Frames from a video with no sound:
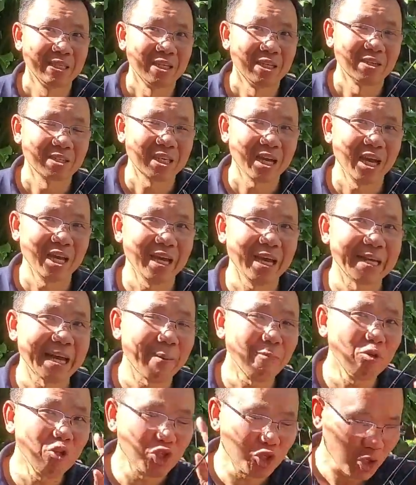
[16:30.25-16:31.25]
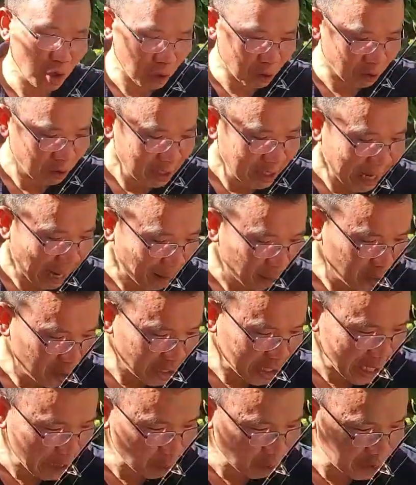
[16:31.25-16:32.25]
Okay, and I'm going to
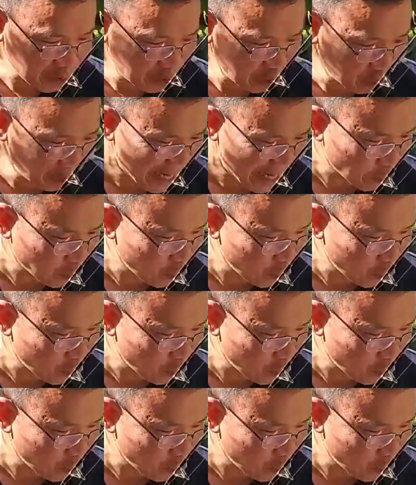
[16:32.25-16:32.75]
share with you next